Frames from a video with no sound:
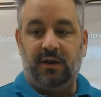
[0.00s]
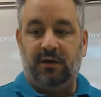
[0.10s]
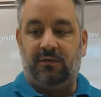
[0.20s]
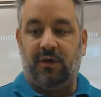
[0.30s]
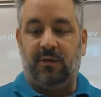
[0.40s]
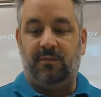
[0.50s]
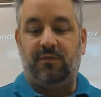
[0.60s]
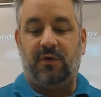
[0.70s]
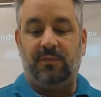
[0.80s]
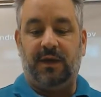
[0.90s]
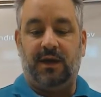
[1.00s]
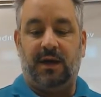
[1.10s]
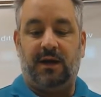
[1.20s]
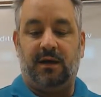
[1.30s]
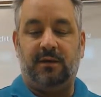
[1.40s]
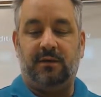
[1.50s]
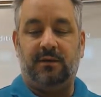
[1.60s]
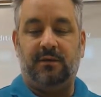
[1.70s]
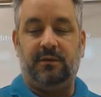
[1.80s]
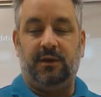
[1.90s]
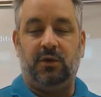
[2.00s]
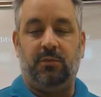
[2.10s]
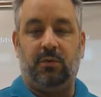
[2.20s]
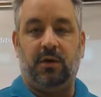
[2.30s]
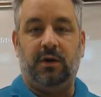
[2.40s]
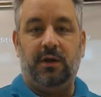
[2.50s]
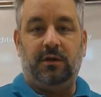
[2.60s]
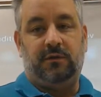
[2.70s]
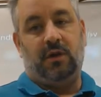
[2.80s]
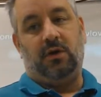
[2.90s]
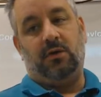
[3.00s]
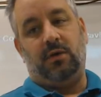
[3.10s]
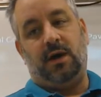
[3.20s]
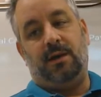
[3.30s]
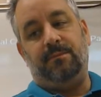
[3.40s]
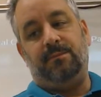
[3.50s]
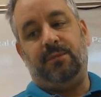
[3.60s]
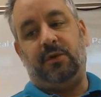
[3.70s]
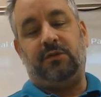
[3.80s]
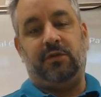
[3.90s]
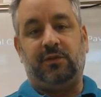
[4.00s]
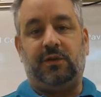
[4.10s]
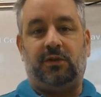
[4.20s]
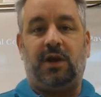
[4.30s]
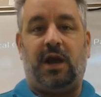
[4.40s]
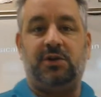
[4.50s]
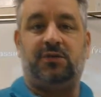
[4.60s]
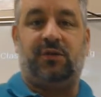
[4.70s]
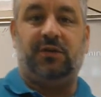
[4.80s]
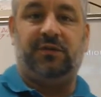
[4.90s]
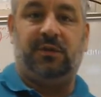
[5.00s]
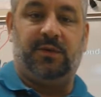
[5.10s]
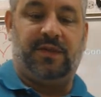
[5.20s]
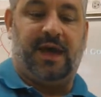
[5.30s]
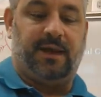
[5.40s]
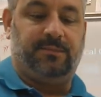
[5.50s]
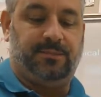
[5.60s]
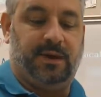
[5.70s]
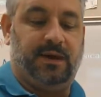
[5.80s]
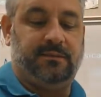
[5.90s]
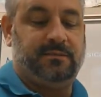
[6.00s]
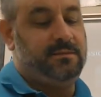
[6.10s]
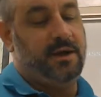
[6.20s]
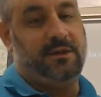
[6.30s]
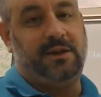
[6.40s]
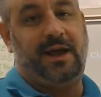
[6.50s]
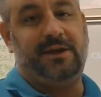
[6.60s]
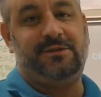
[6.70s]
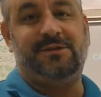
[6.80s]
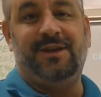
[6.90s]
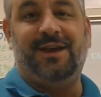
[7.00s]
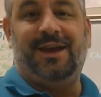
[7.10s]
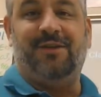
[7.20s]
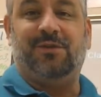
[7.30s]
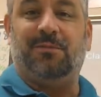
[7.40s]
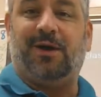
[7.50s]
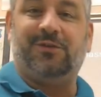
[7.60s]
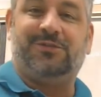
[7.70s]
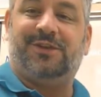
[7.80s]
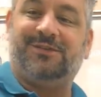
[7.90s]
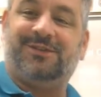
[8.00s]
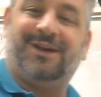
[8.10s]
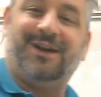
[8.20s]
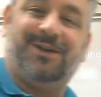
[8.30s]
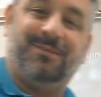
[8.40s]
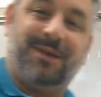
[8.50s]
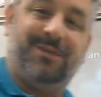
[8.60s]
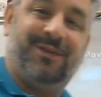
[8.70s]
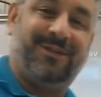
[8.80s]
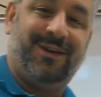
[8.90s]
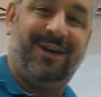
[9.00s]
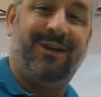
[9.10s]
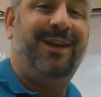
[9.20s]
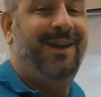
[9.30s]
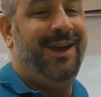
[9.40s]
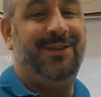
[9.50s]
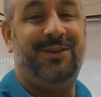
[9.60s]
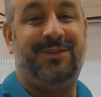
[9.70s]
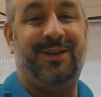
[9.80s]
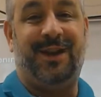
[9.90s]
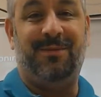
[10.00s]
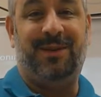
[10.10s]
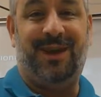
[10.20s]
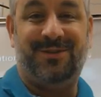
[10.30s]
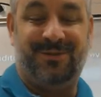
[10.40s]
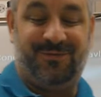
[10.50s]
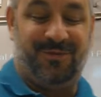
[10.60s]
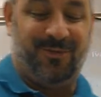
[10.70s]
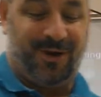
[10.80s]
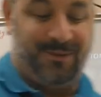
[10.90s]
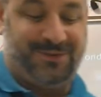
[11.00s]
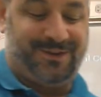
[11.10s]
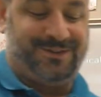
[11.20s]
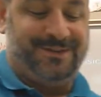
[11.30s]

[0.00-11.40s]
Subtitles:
from the newborn. So there's a little controversy with that, but nonetheless, if the mother sticks the tongue out and the baby sticks the tongue out, it looks like imitation from where I'm sitting.